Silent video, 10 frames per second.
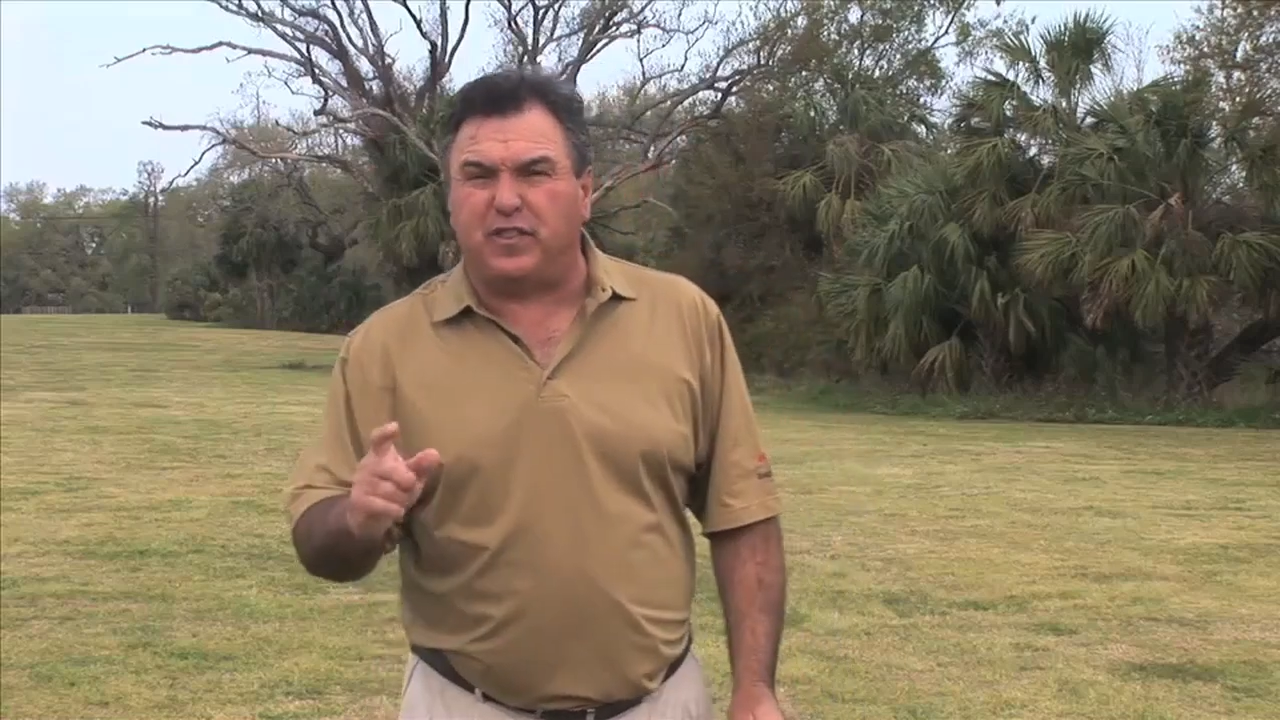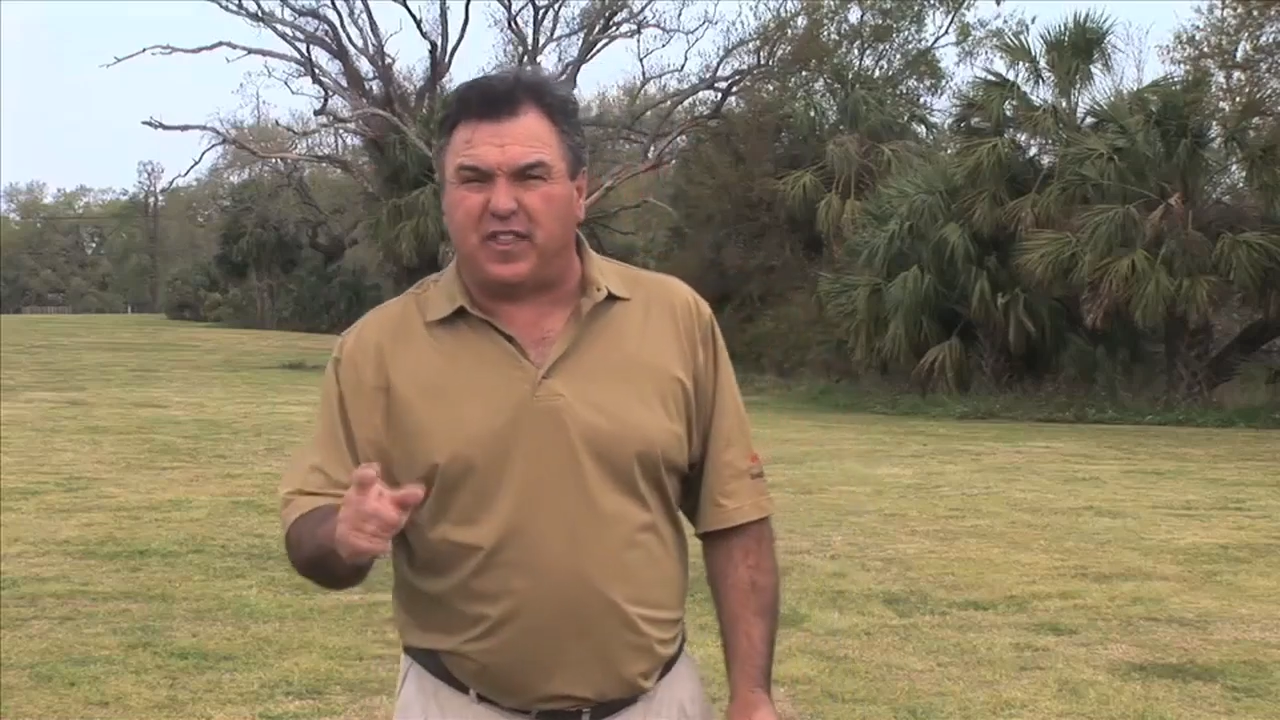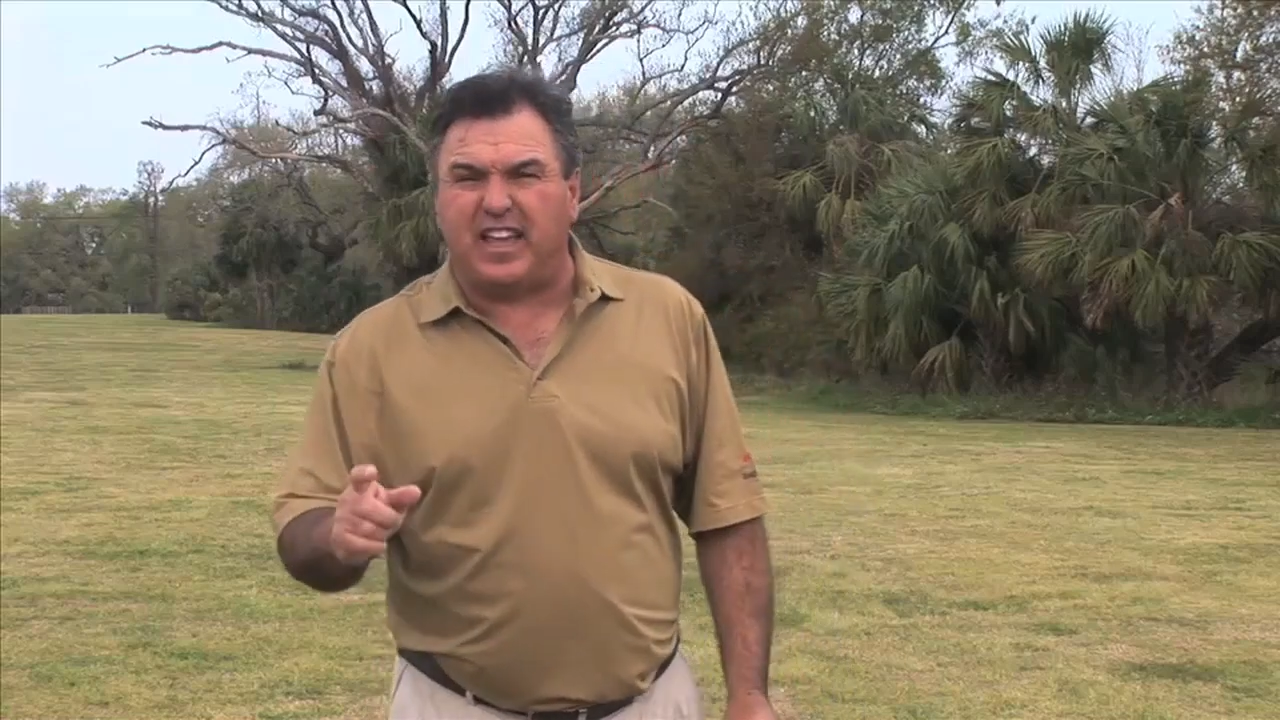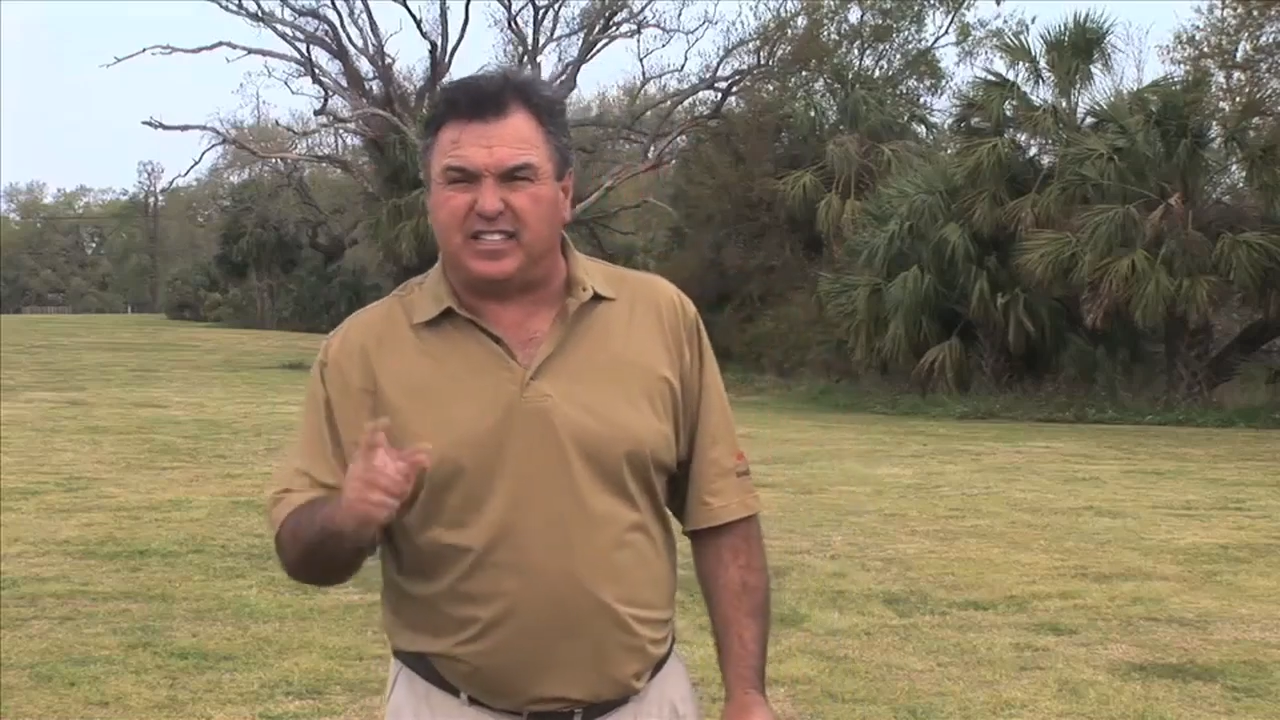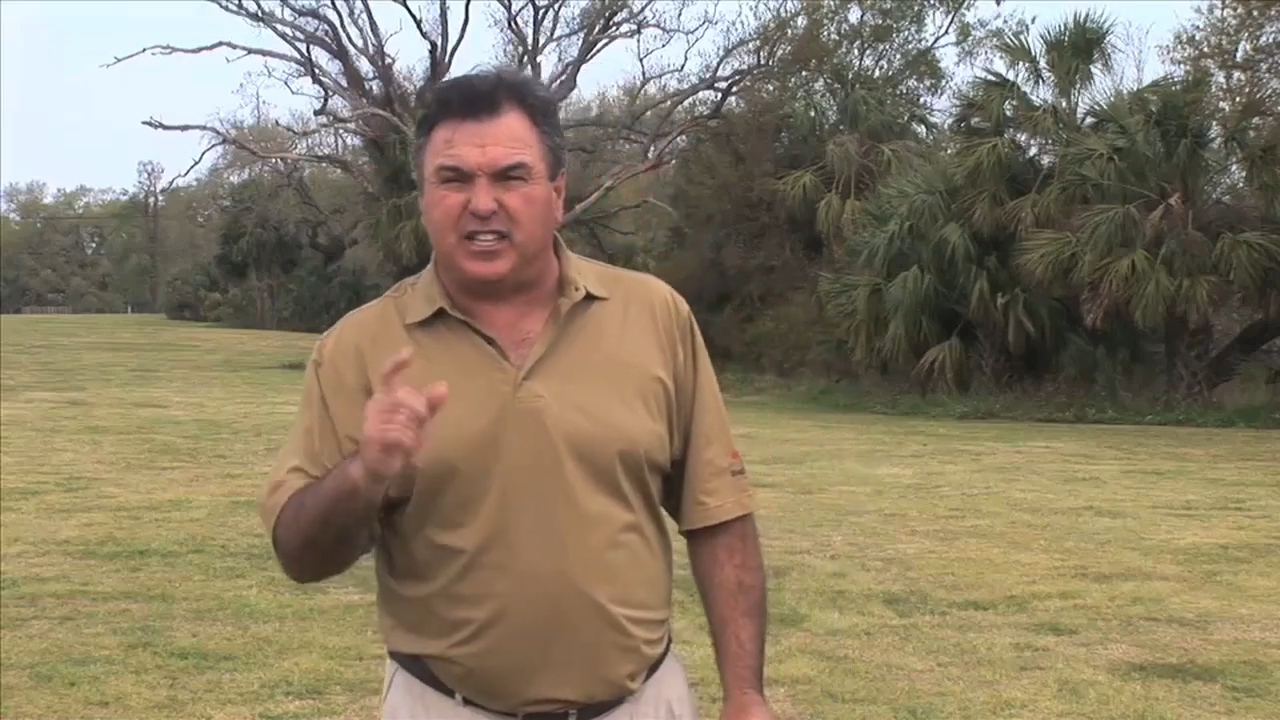
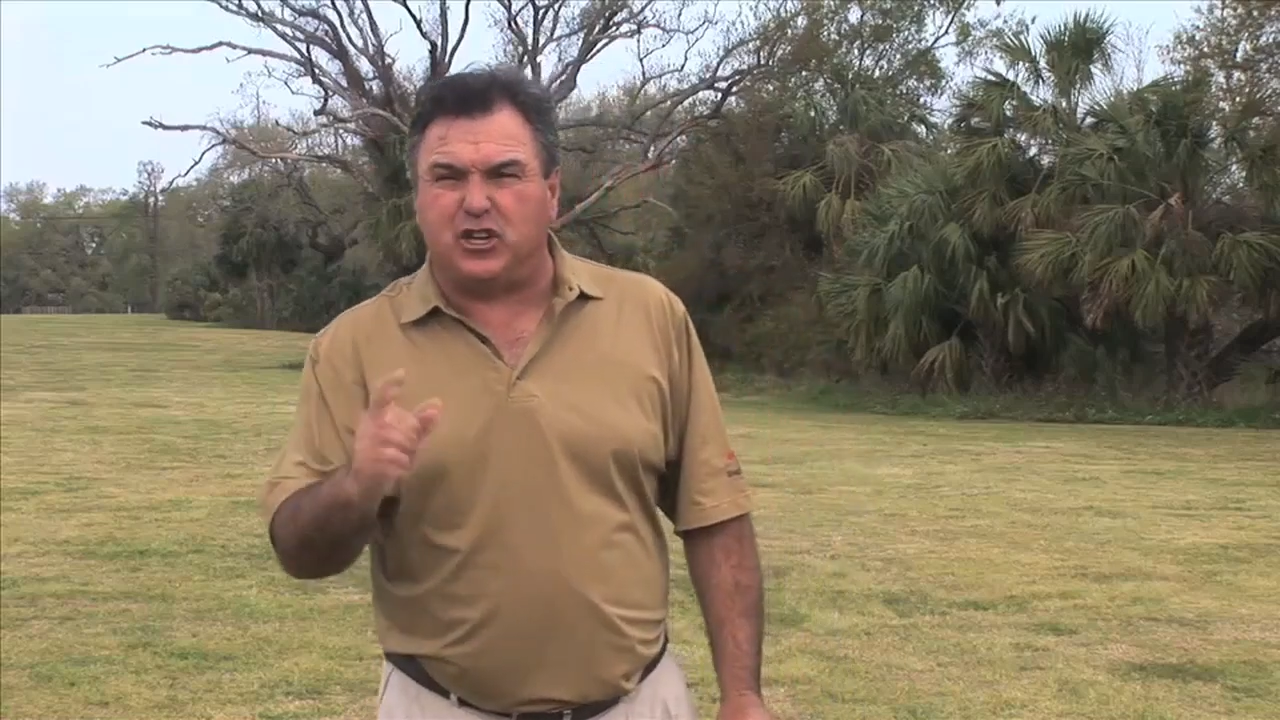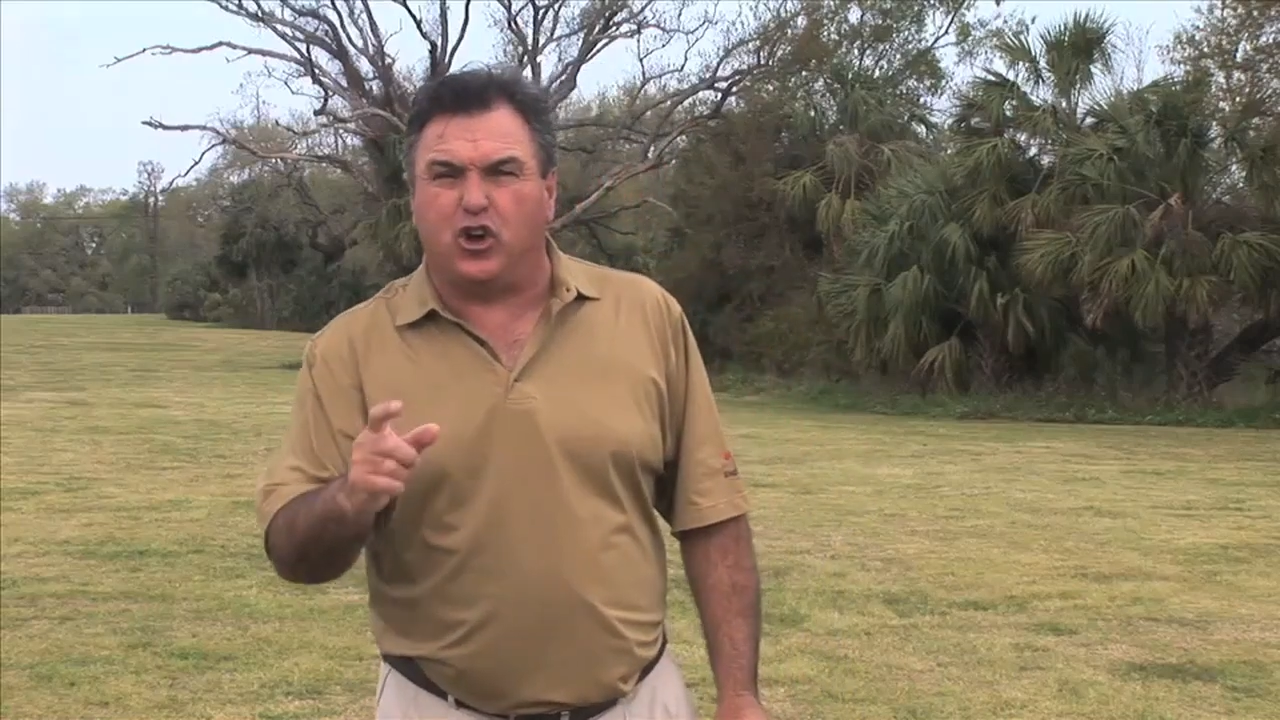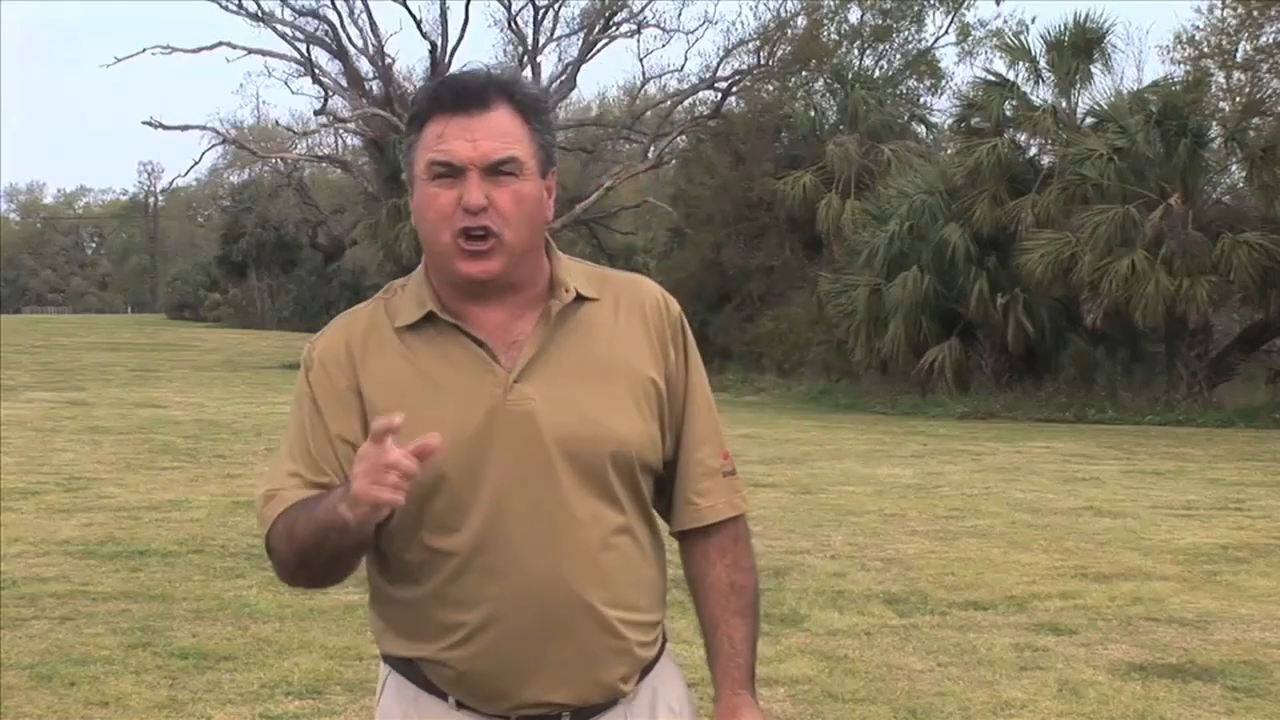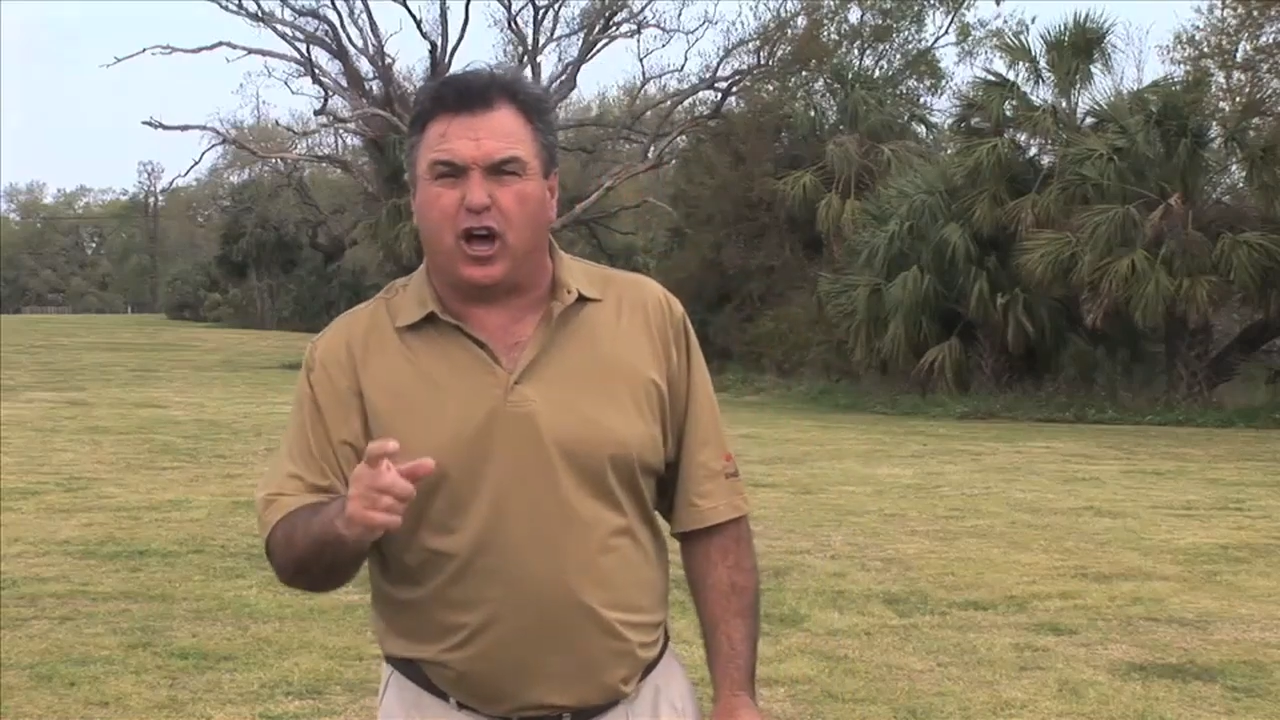things in your